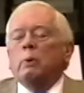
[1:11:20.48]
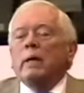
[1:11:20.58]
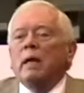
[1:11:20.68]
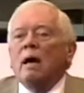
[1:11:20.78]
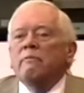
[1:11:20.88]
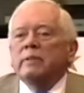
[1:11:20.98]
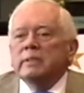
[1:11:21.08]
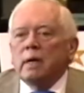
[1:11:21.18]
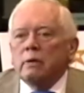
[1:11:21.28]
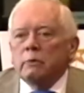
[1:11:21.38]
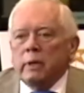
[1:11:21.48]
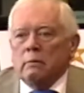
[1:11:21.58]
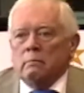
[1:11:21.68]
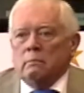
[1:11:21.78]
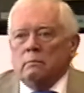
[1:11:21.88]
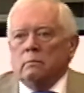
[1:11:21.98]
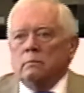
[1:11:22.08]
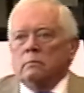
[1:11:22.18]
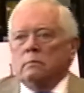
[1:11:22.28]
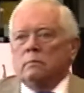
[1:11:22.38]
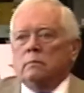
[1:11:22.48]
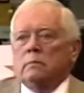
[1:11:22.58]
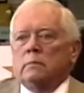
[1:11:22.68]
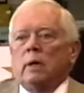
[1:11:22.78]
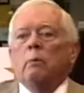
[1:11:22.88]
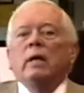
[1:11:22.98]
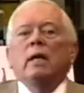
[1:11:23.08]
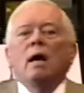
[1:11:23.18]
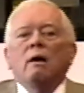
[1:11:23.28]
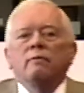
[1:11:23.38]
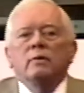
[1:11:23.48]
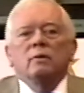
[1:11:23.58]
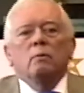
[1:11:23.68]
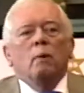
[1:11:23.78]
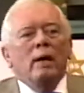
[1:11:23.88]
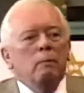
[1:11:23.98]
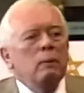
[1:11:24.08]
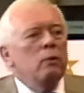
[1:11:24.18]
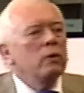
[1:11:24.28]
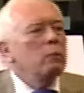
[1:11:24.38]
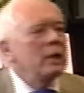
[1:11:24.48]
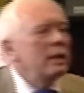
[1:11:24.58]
we love this country. And we love the white people that we